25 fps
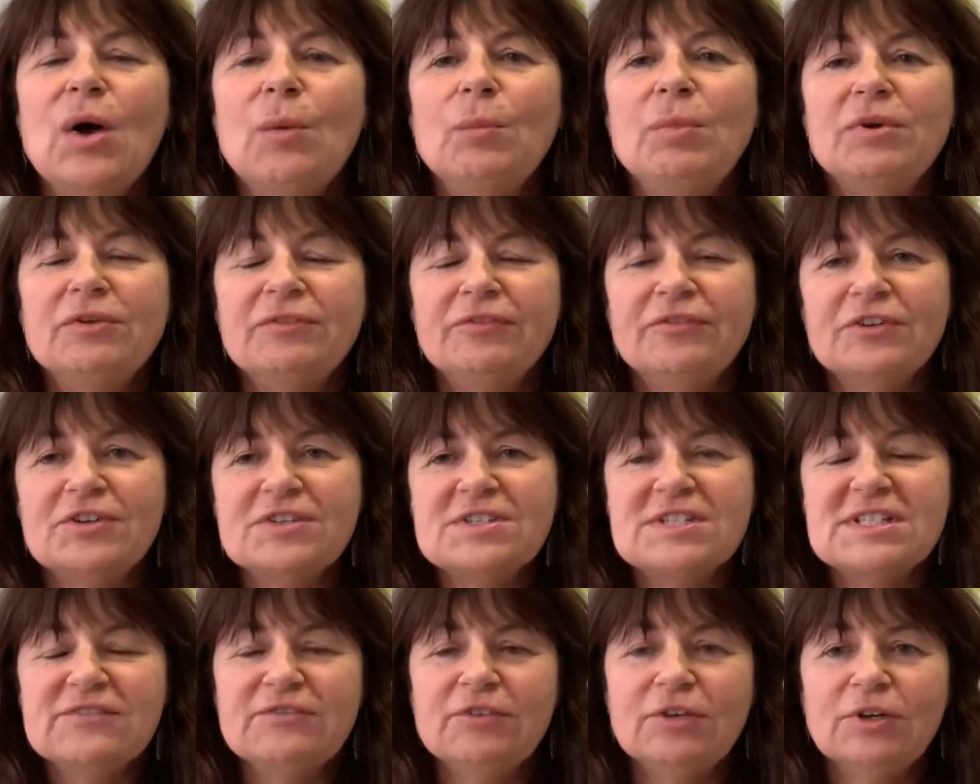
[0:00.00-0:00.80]
But
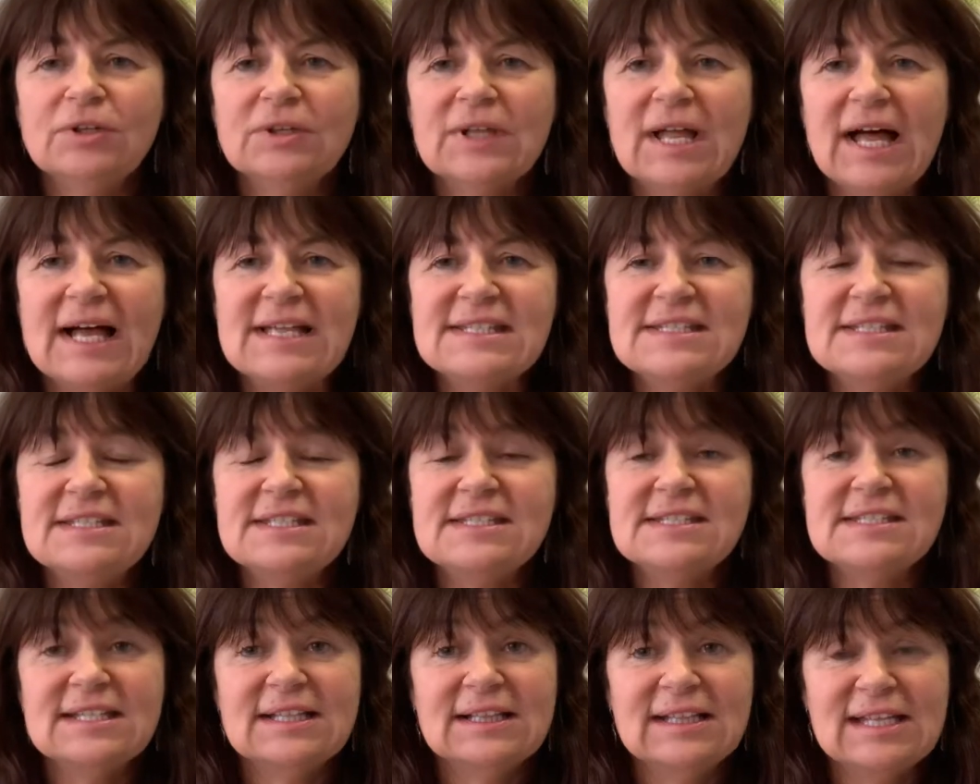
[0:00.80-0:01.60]
first of all, as a
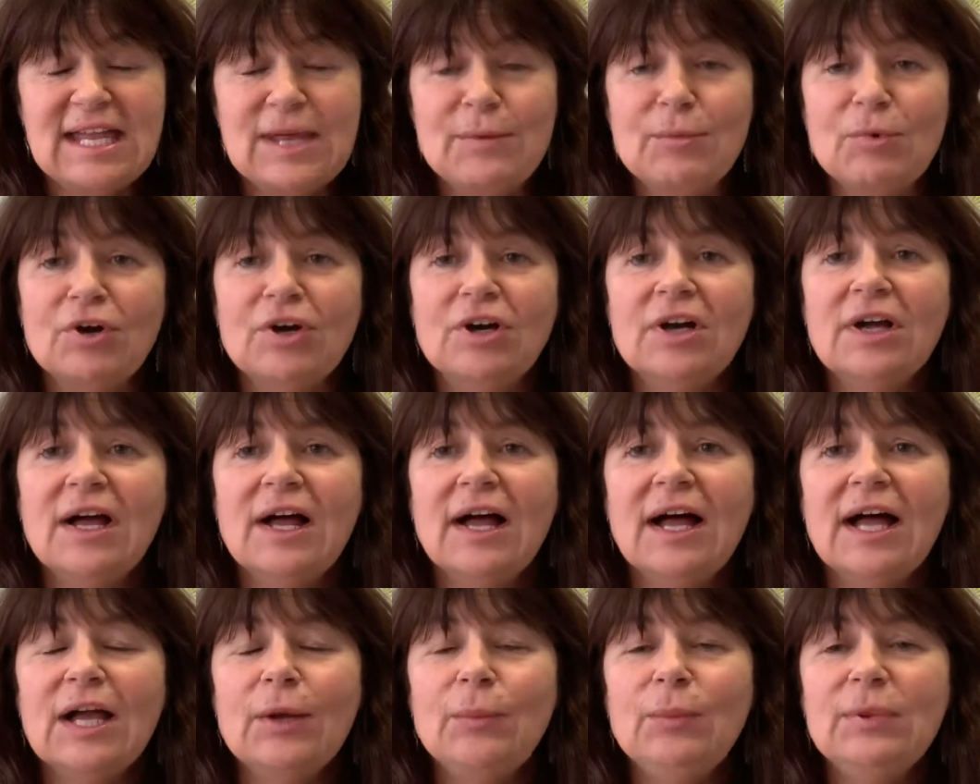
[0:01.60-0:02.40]
disclaimer,
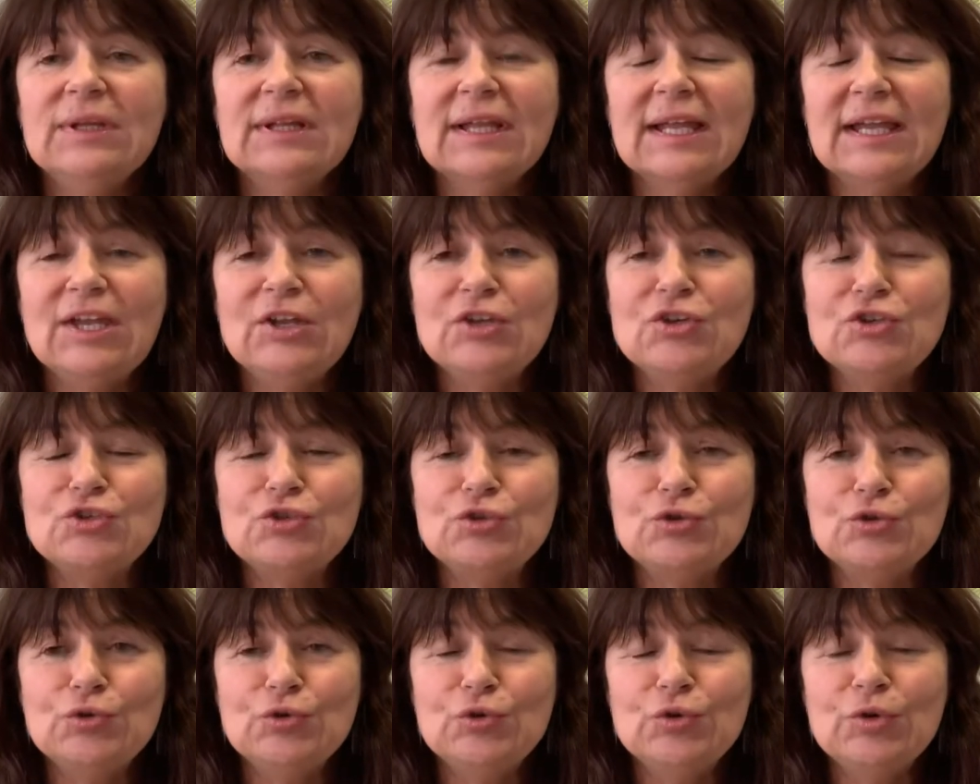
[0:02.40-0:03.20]
I would like
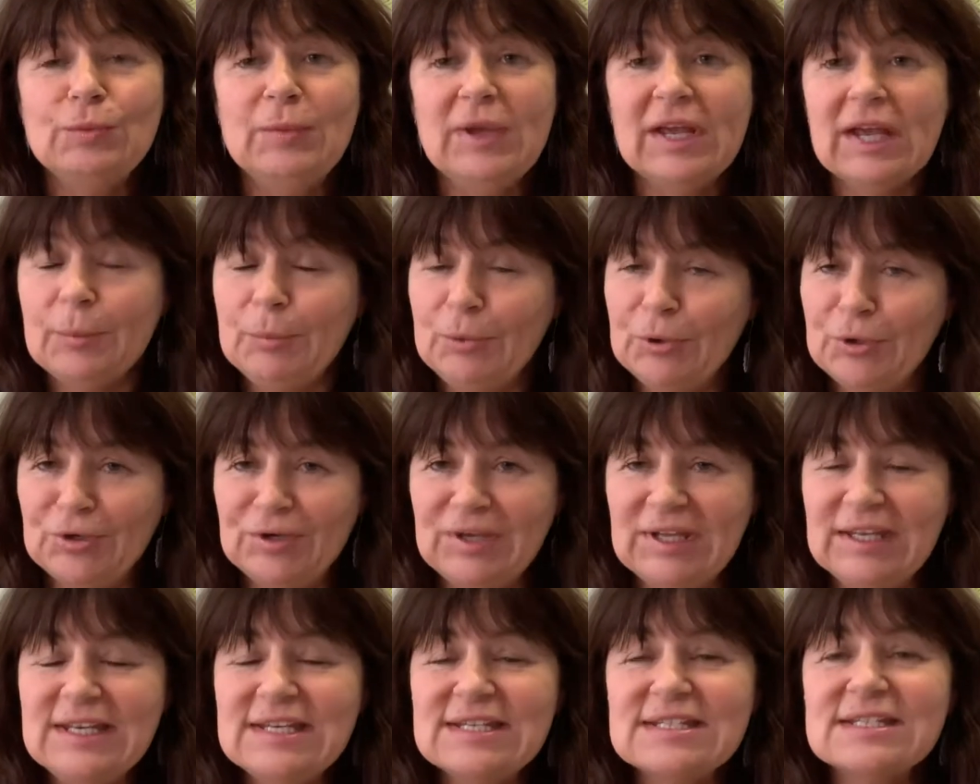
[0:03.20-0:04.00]
to make a
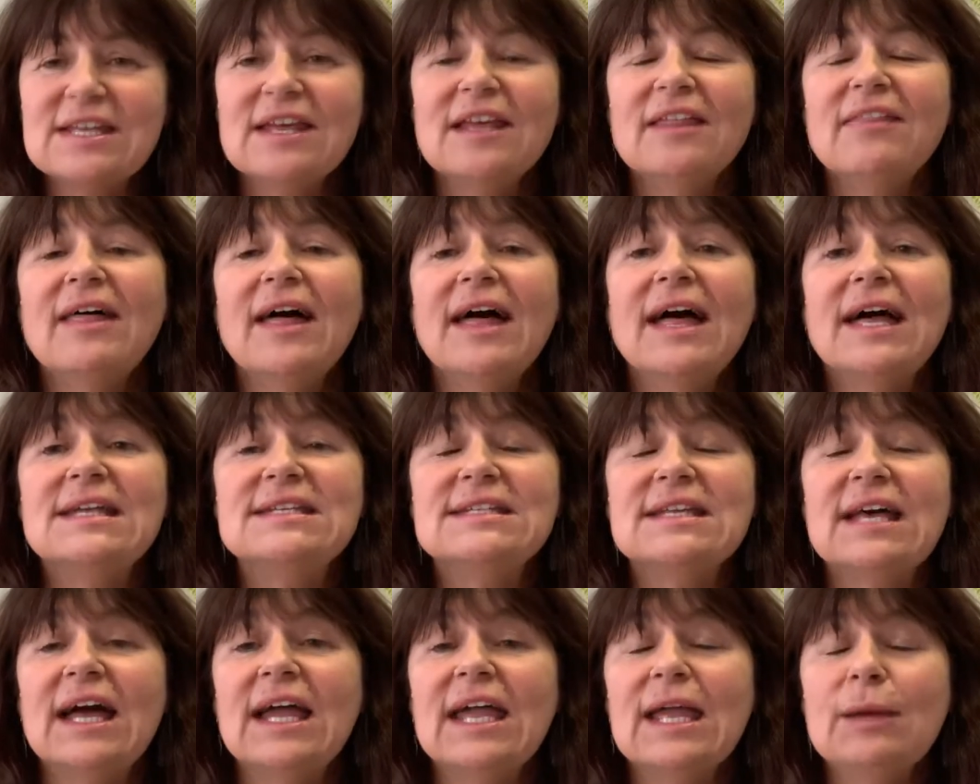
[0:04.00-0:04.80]
point
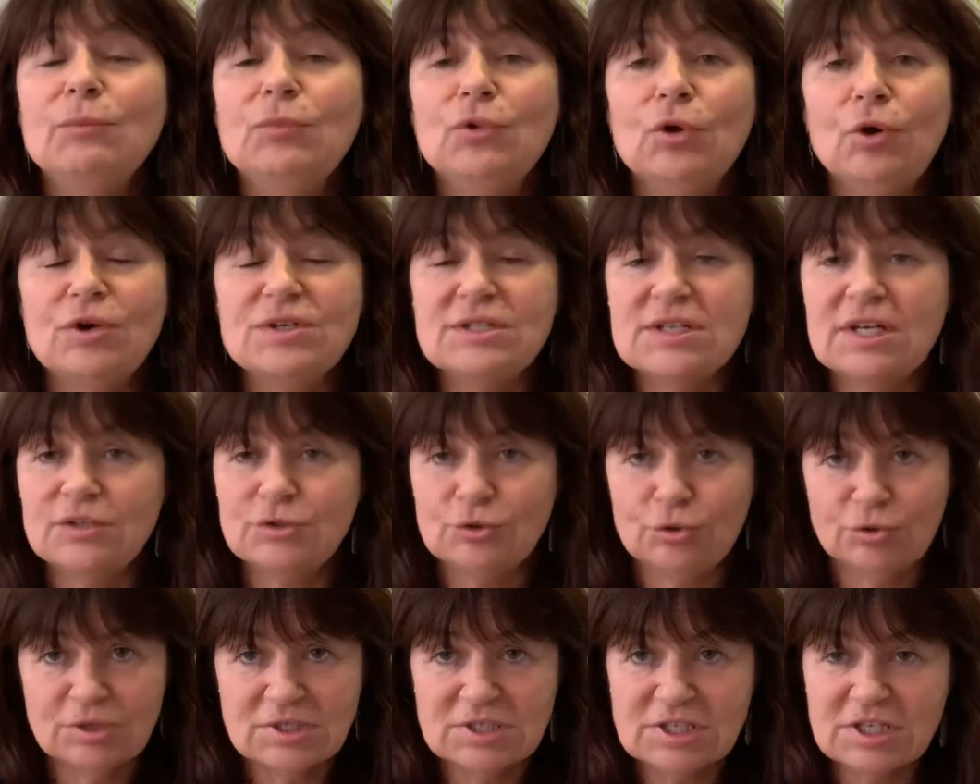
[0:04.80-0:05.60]
that I am not a
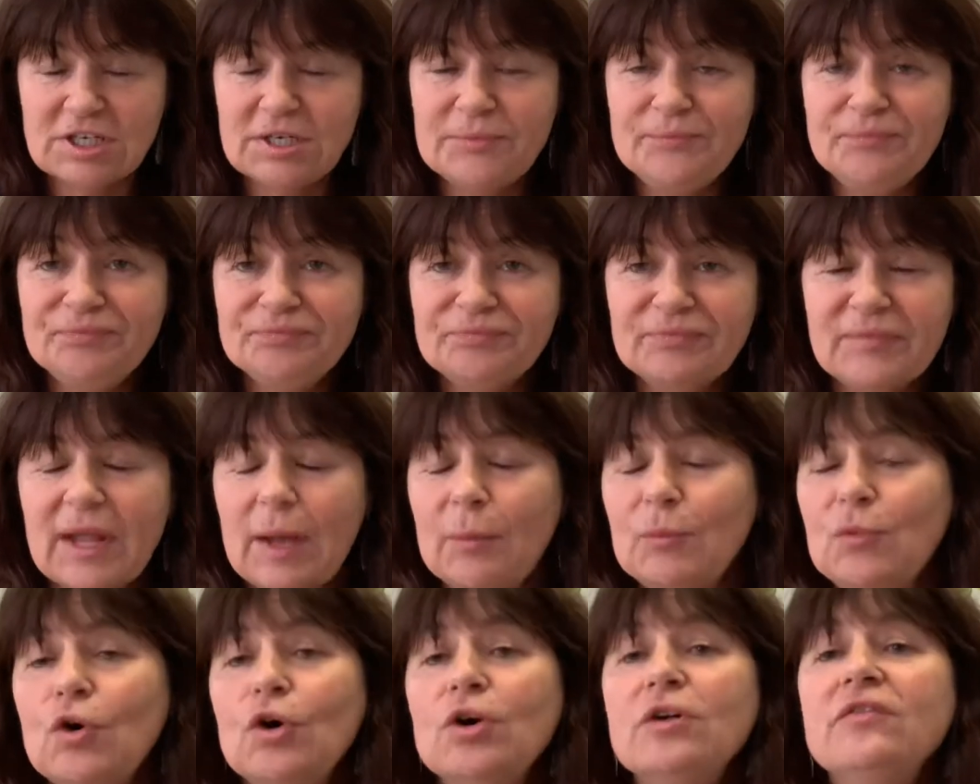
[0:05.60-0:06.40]
doctor,
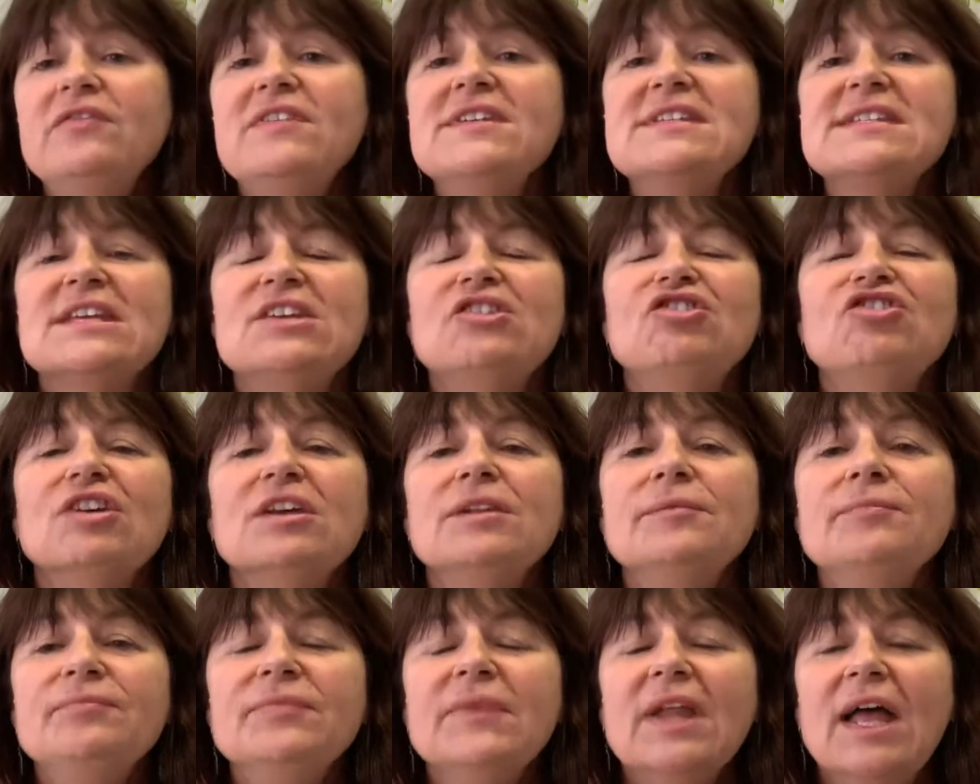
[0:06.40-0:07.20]
I'm not a
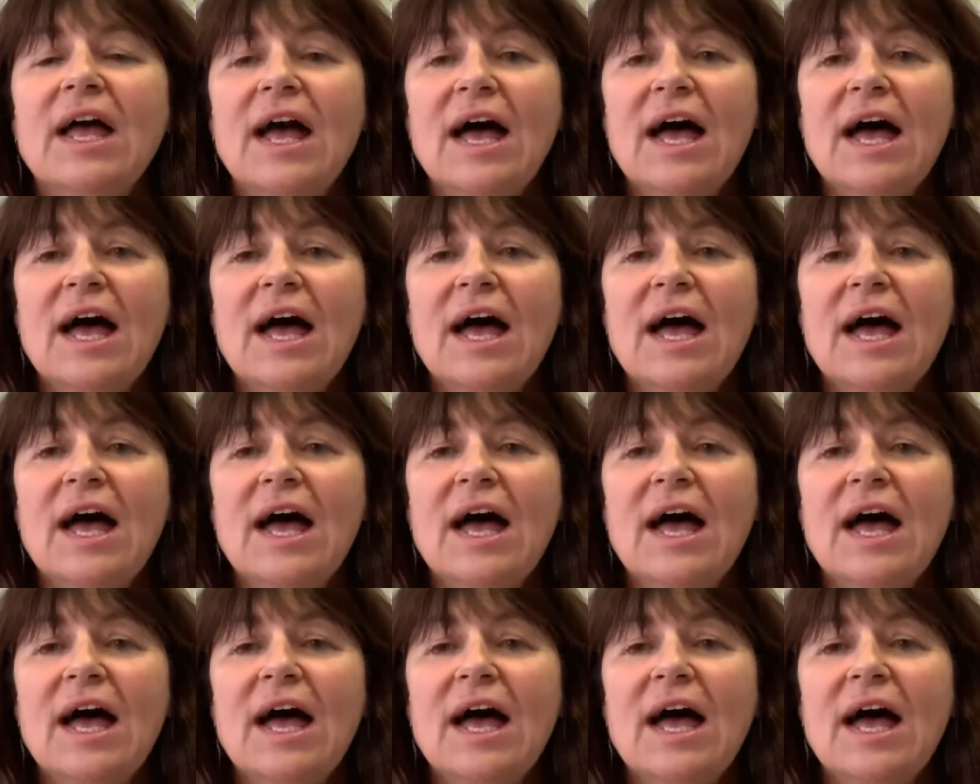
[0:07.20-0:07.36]
physician,